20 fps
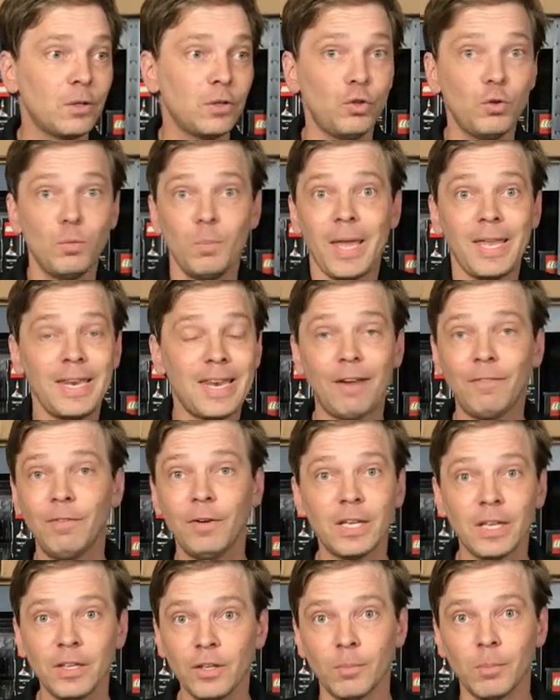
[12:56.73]
you may
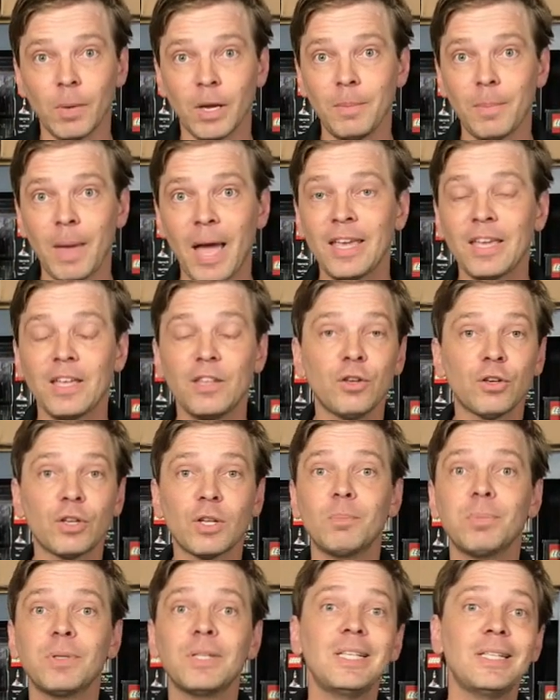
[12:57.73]
never get your money back and you're
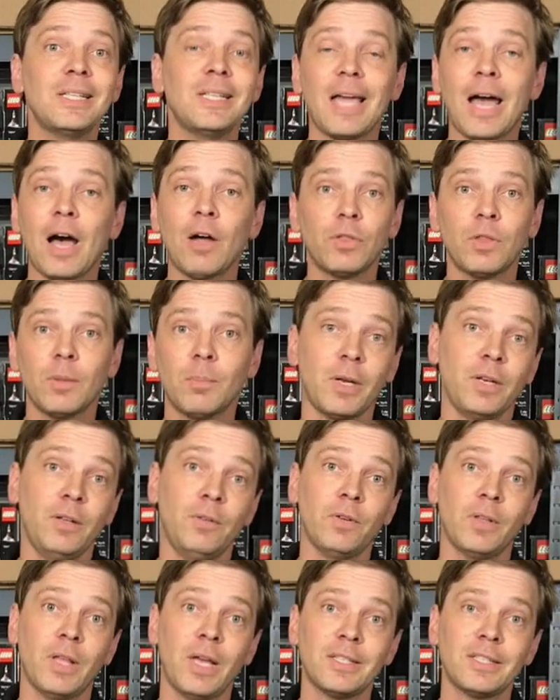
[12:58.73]
completely out the money
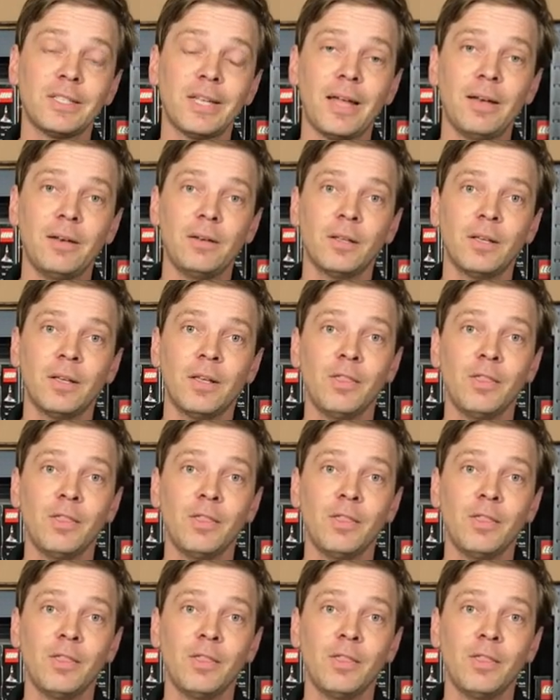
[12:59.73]
for that set.